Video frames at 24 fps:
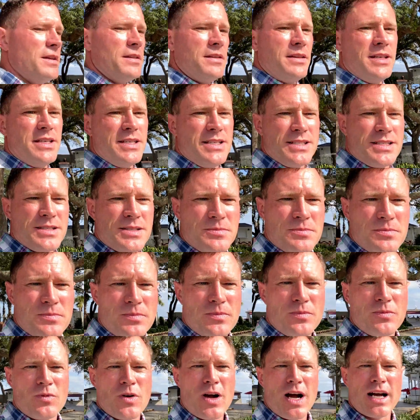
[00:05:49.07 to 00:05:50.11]
these
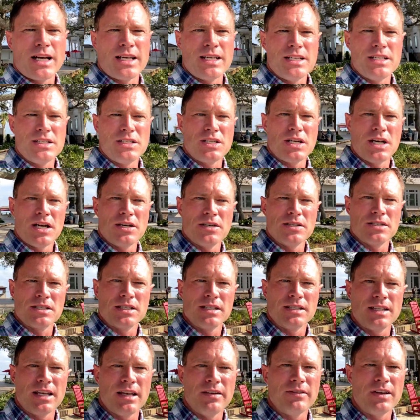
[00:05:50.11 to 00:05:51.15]
rocking chairs
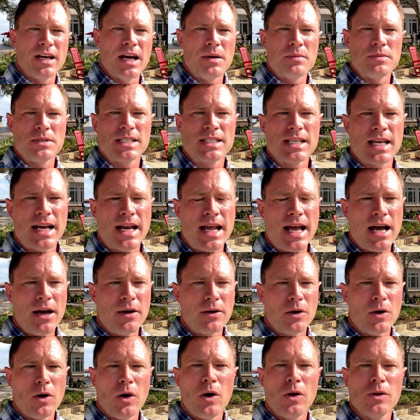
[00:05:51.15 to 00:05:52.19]
that they've got set
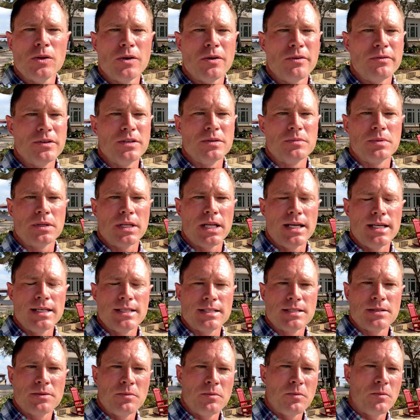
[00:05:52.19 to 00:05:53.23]
out all over the
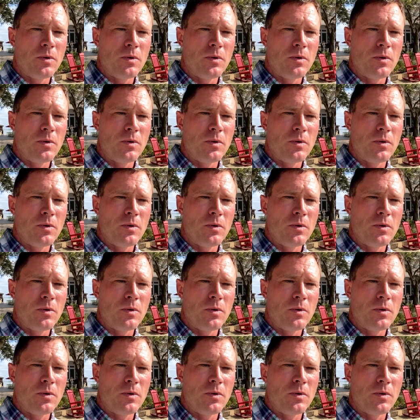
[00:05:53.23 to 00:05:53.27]
place.